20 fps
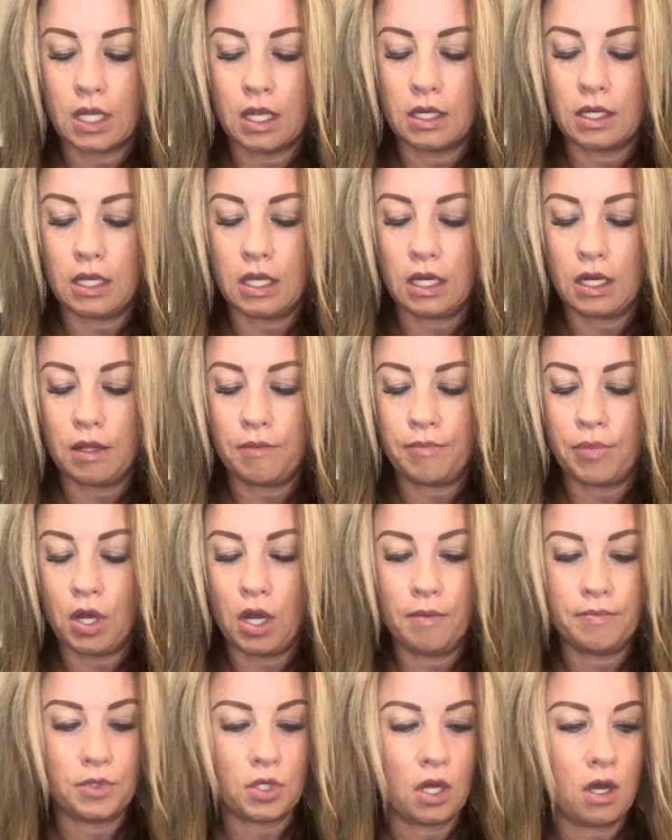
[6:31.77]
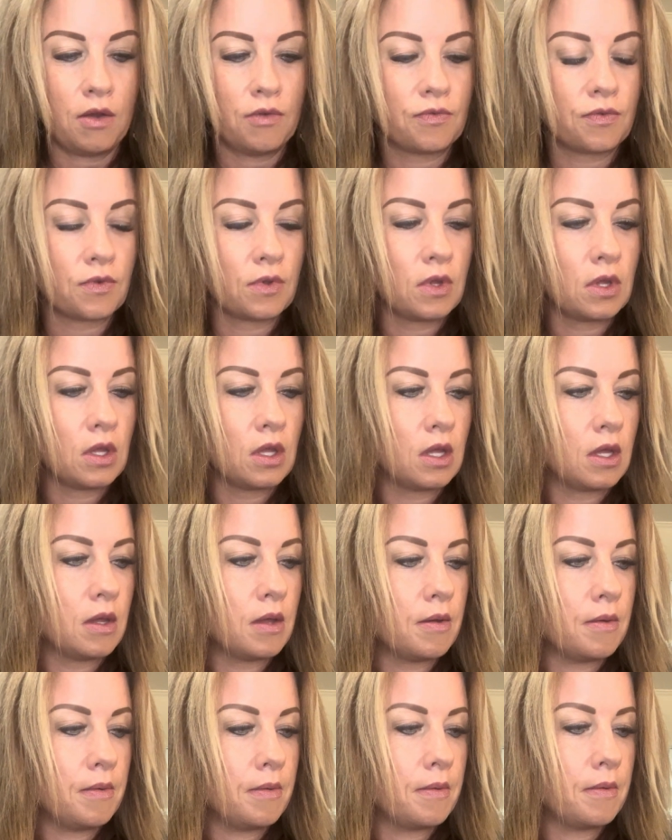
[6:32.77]
get it popped off.
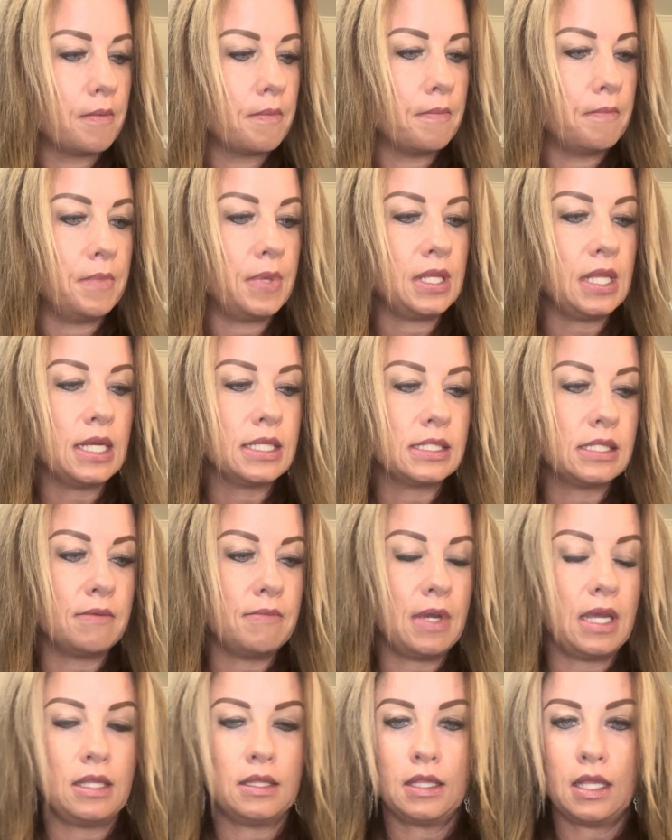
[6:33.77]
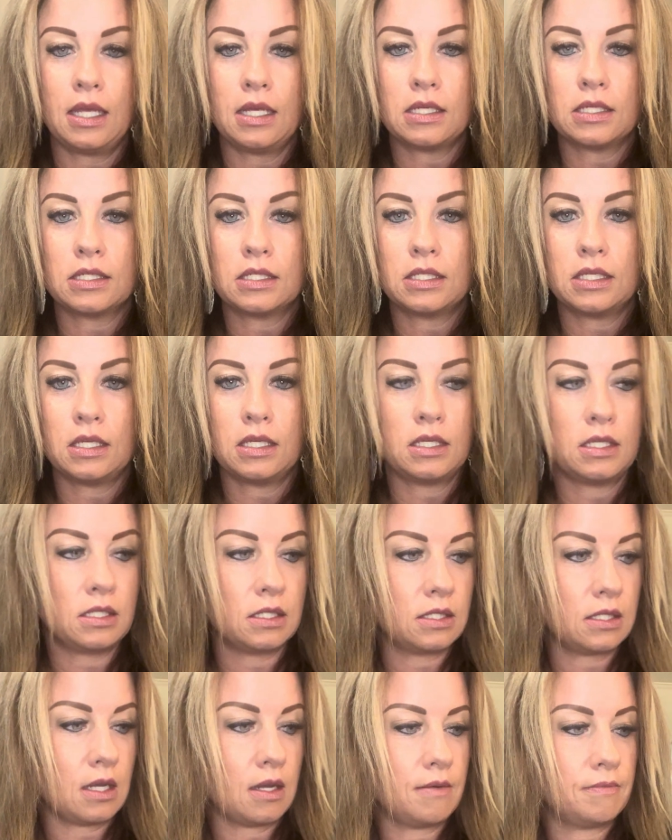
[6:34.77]
But that's the main things.
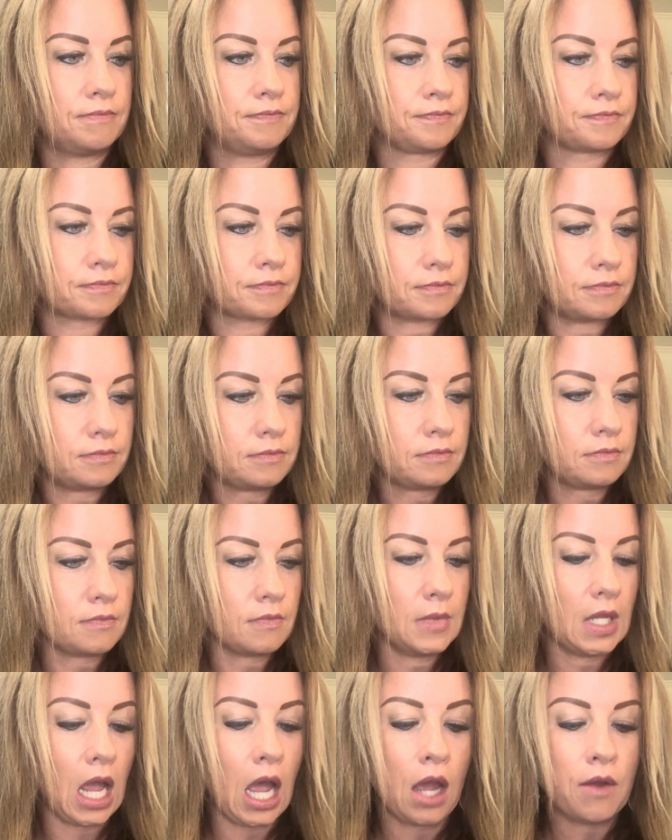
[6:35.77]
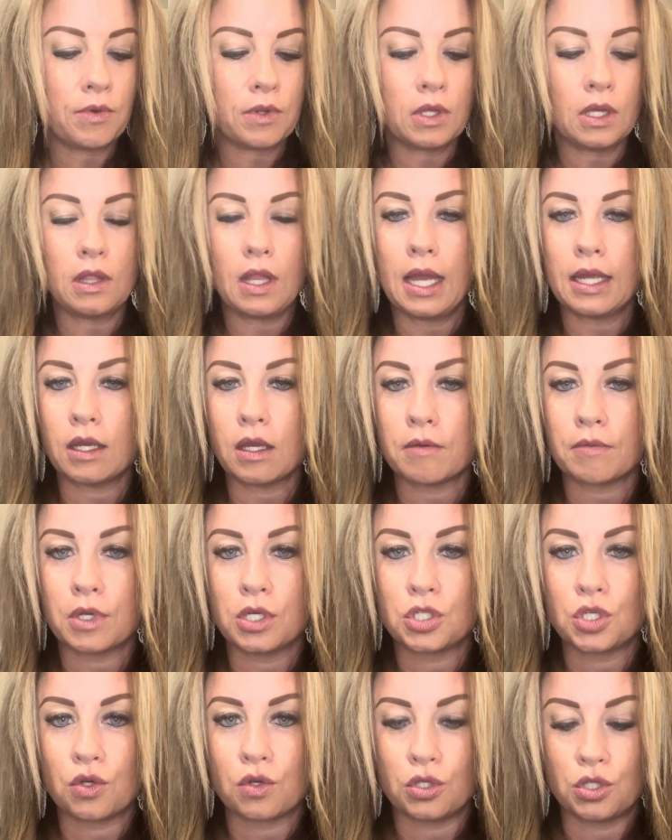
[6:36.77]
Is I really like them
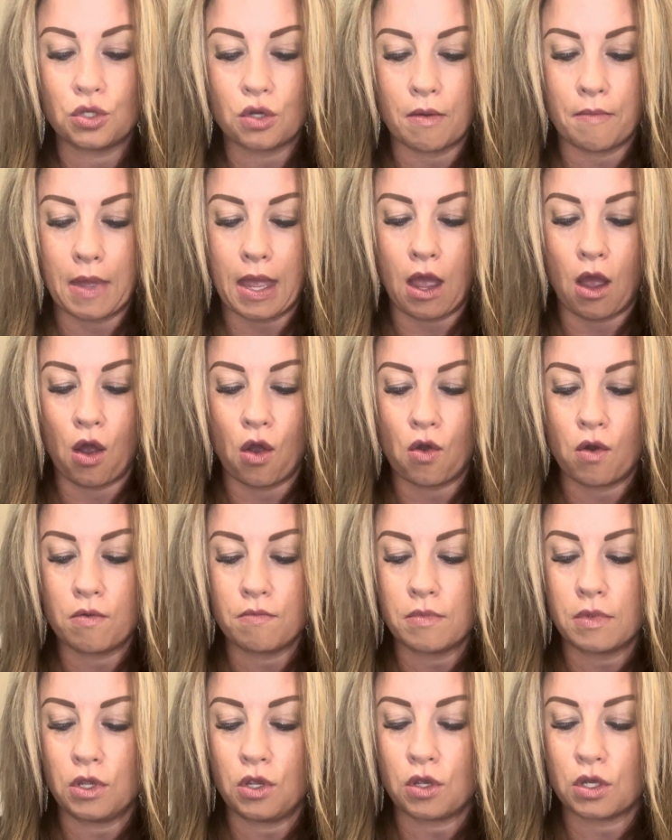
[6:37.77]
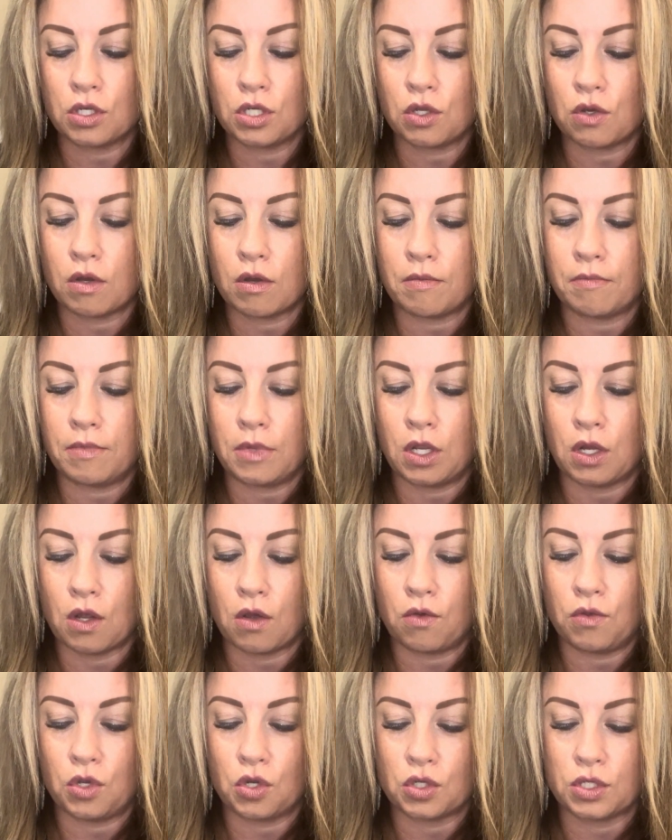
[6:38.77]
because you can do them at home. You can do them, you know,
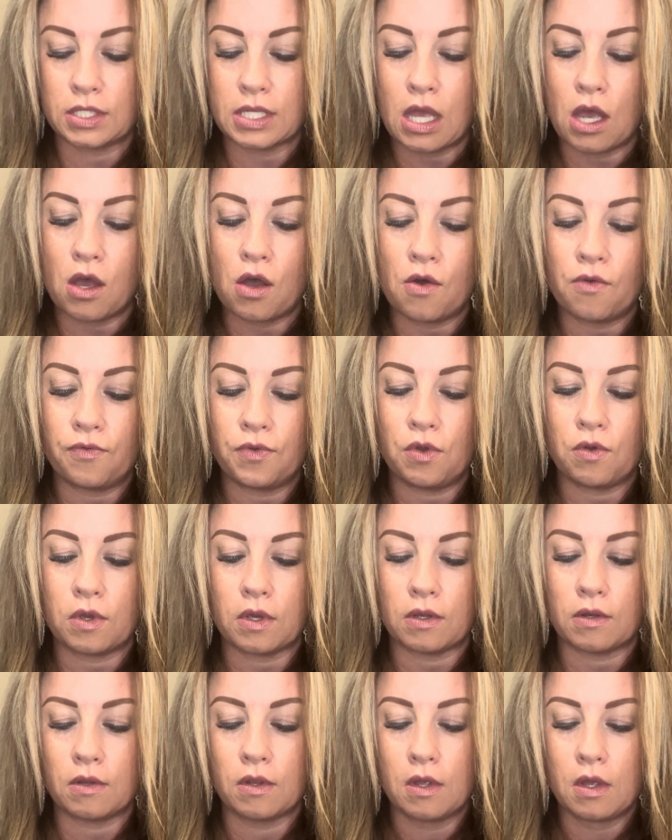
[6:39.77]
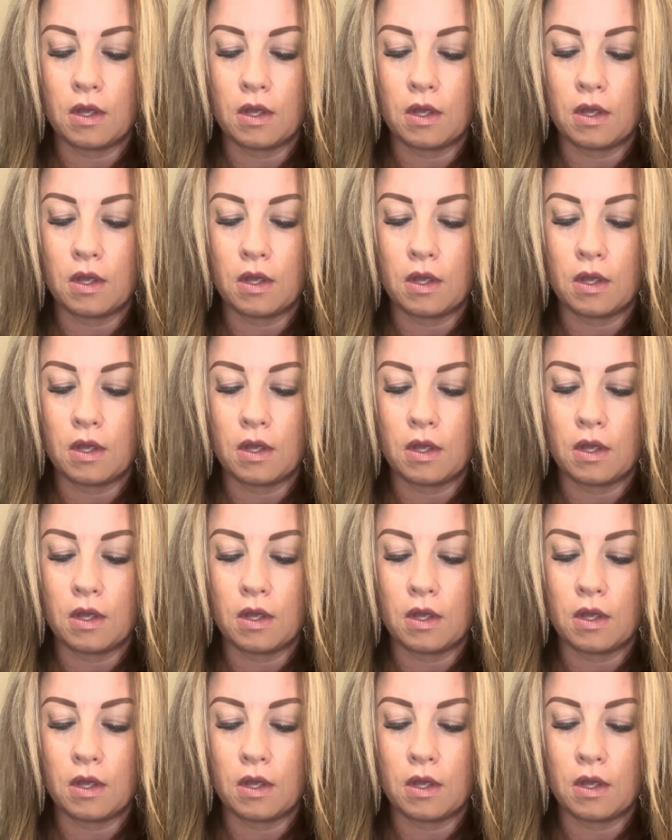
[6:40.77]
yourself. You can